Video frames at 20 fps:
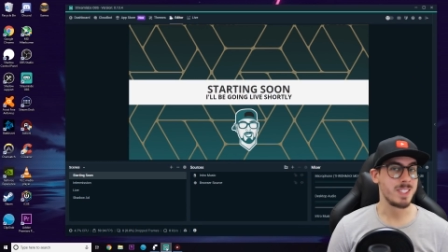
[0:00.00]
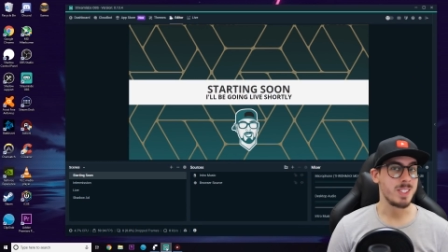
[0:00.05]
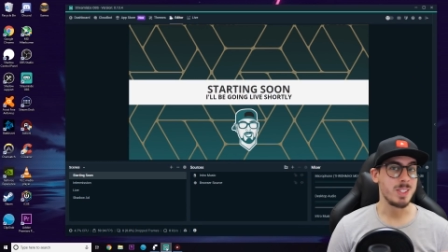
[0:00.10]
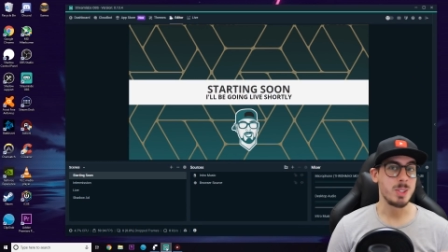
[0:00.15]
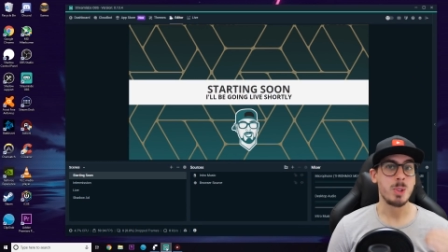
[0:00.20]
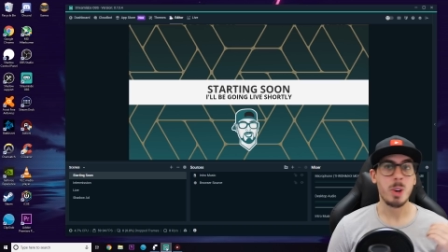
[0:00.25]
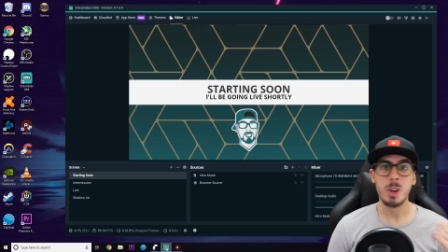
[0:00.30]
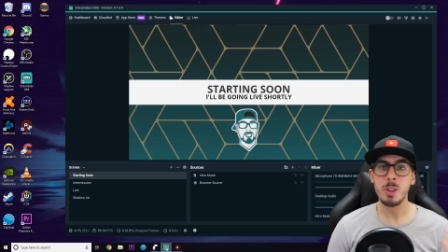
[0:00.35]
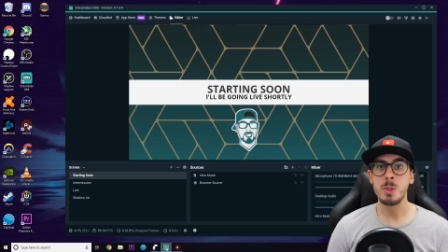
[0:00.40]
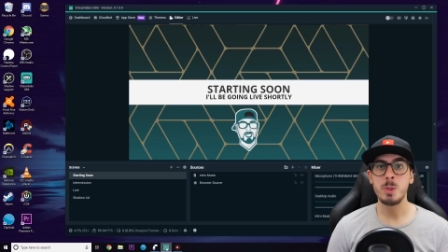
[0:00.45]
this
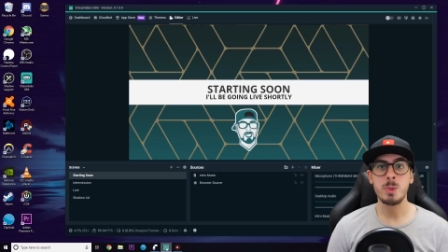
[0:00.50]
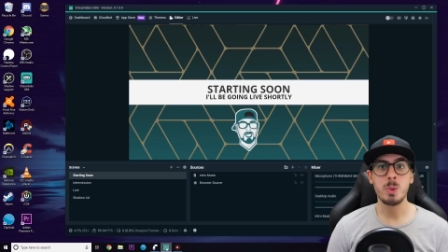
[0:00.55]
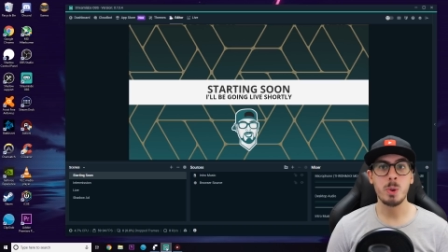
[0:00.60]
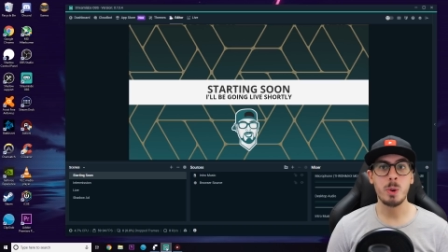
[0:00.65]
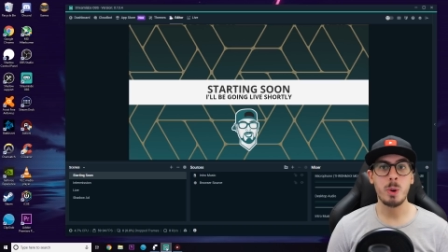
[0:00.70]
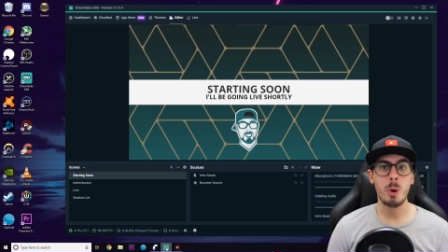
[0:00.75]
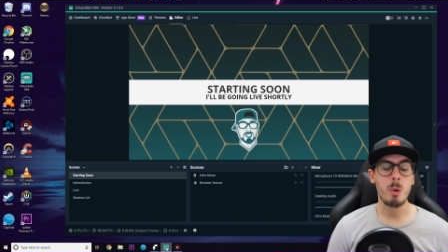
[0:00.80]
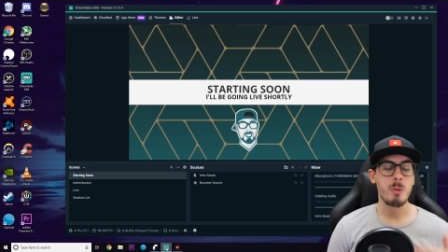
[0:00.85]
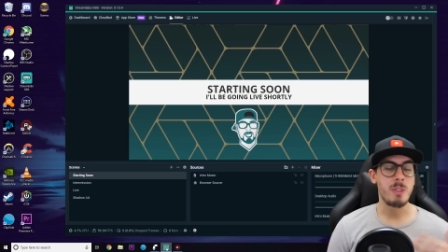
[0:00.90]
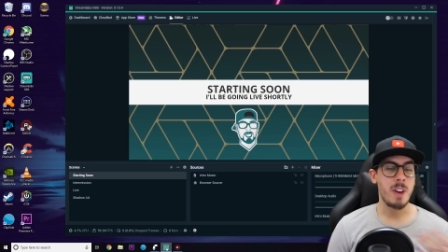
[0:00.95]
is not a
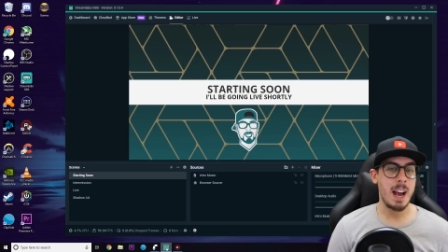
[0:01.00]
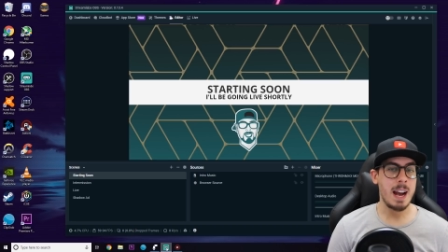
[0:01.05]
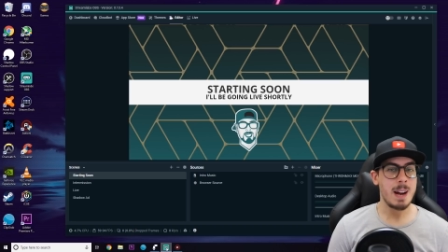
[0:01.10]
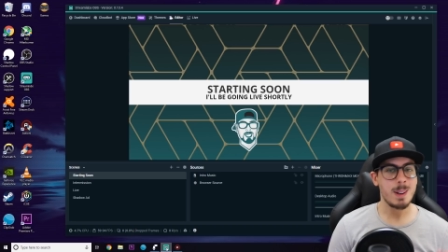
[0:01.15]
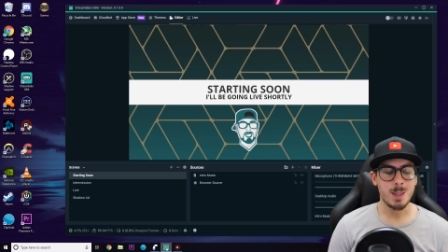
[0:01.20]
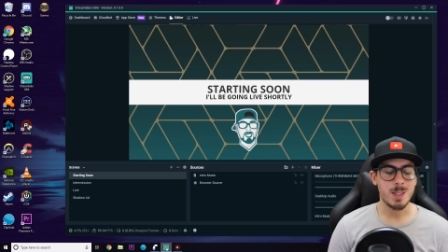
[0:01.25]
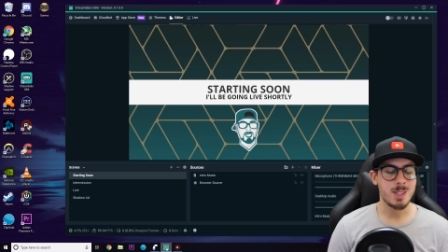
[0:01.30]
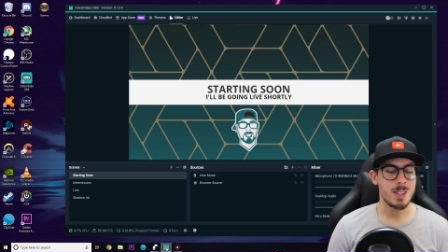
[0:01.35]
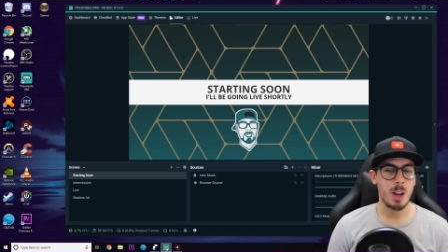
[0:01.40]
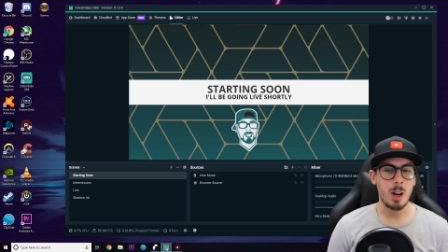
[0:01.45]
tutorial for
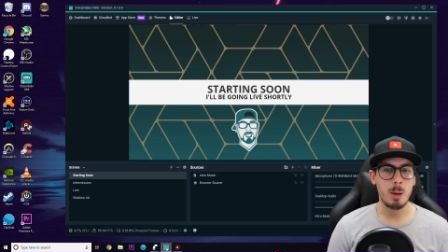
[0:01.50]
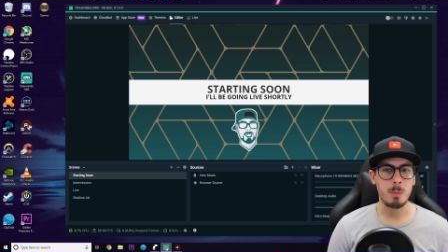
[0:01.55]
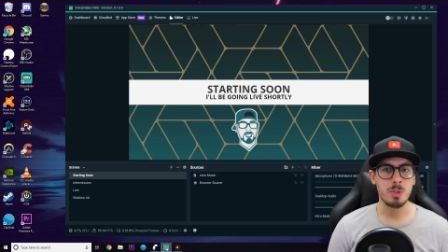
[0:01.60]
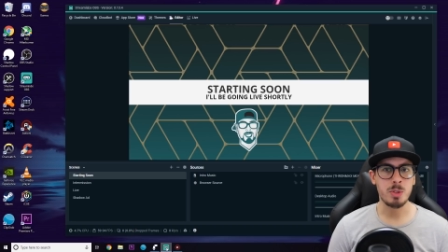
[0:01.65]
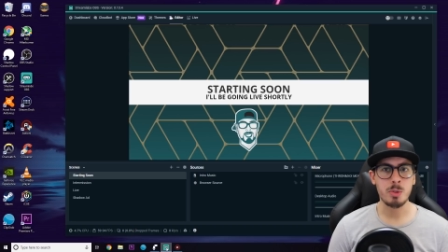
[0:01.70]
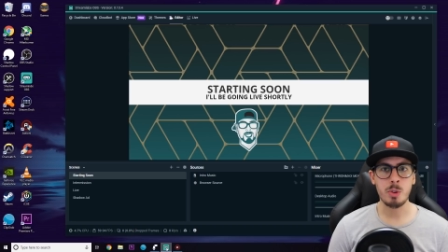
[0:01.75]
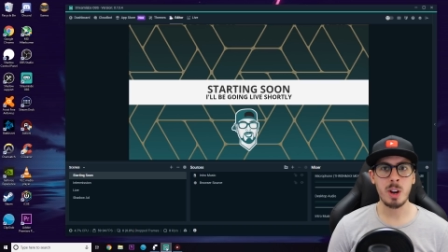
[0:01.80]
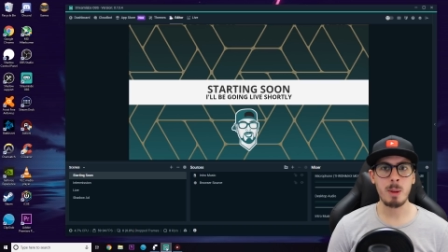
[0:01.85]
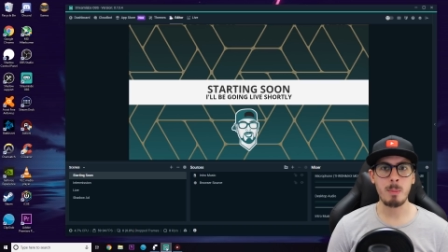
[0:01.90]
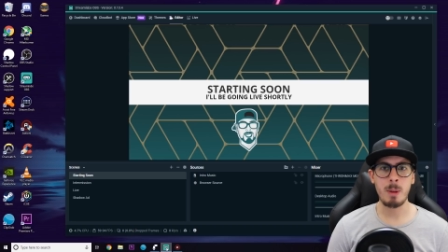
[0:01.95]
how to set up
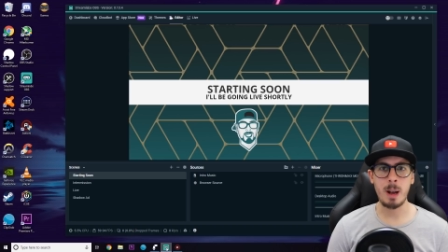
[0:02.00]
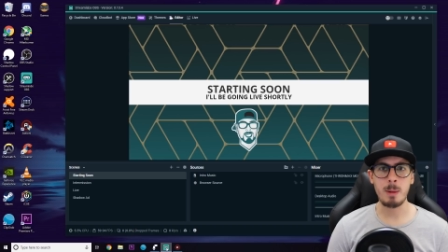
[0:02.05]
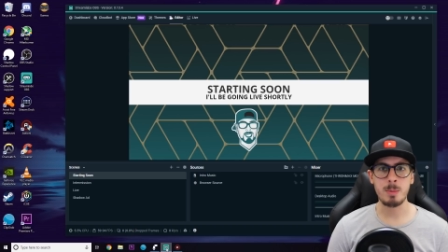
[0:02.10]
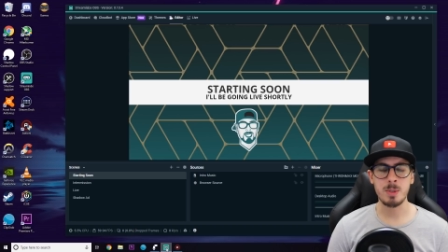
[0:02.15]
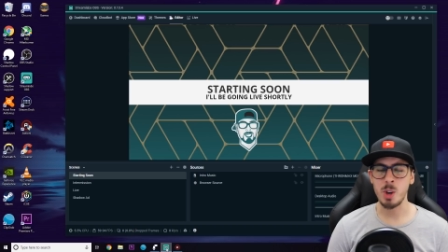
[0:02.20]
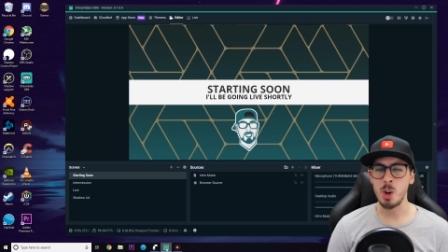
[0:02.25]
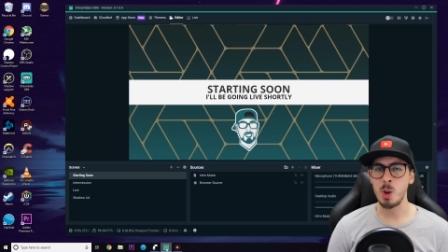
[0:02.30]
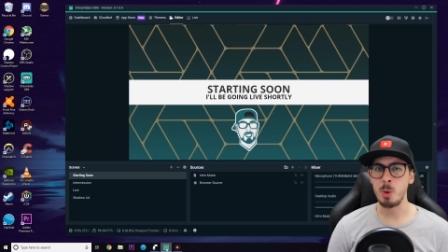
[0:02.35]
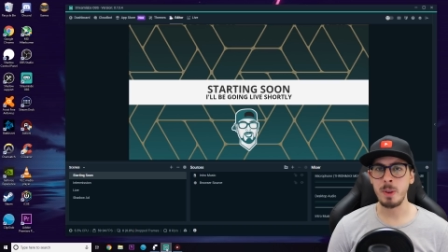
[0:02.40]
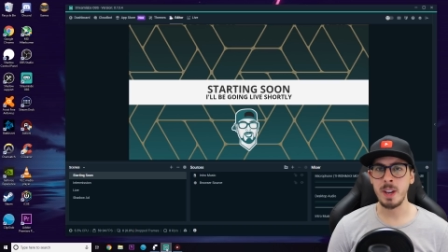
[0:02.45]

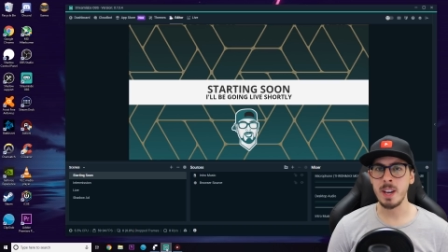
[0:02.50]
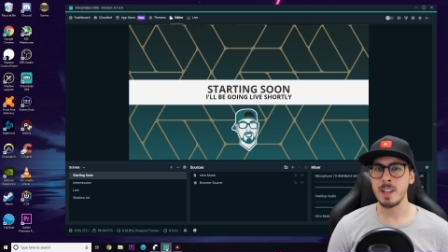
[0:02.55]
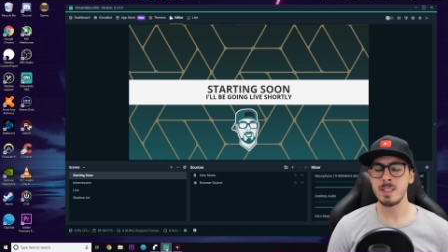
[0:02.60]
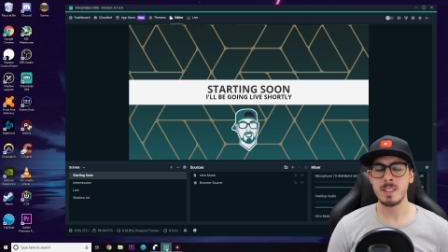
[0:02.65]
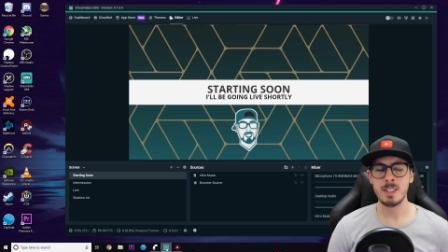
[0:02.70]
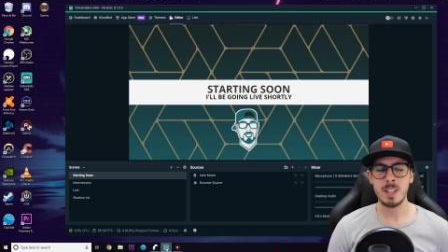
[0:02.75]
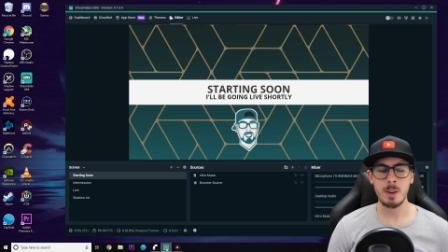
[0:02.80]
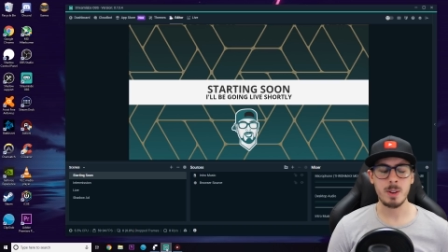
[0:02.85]
Streamlabs O B S.